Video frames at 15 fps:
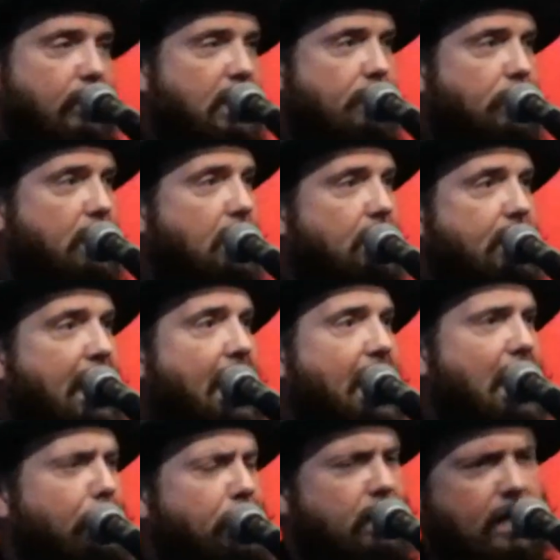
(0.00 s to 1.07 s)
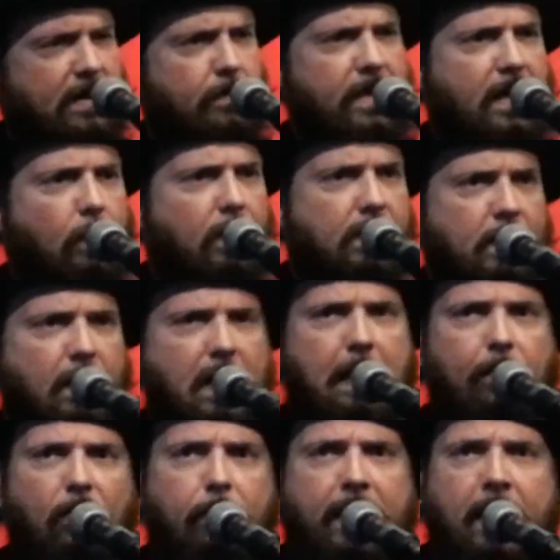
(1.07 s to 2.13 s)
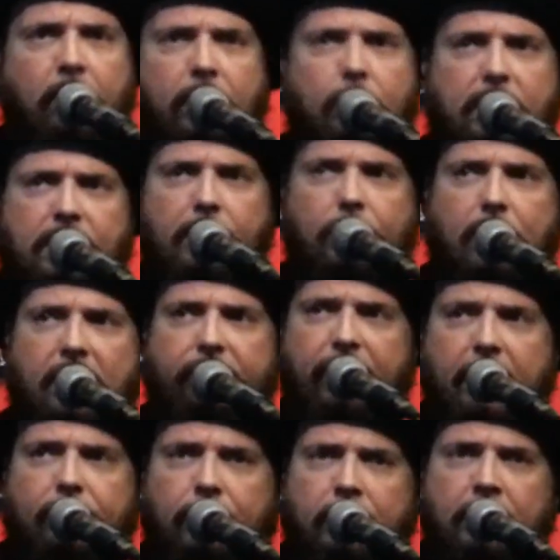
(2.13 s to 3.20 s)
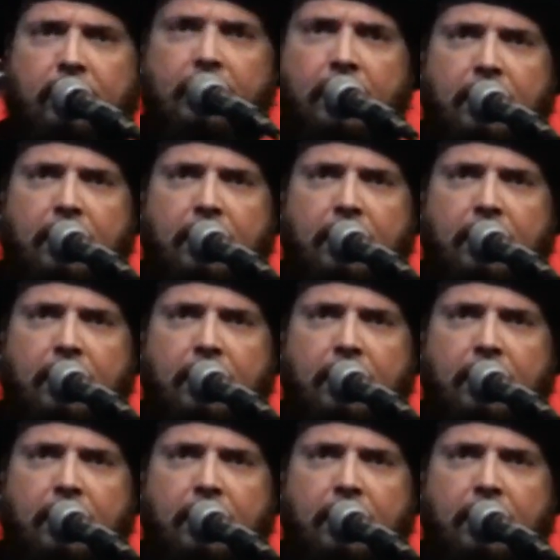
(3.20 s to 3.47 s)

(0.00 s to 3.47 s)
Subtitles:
Just because that happened doesn't mean he wasn't an honorable man or he wasn't a great veteran.